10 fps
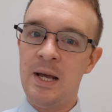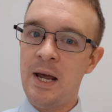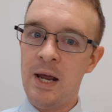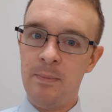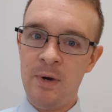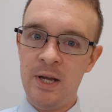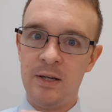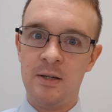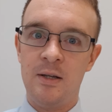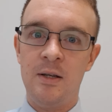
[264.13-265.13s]
"Hey
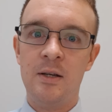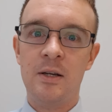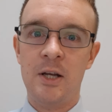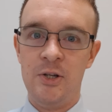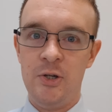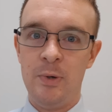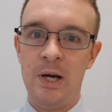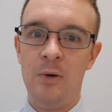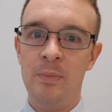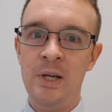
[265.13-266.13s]
Mike, can you
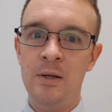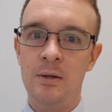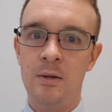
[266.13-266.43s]
help me?"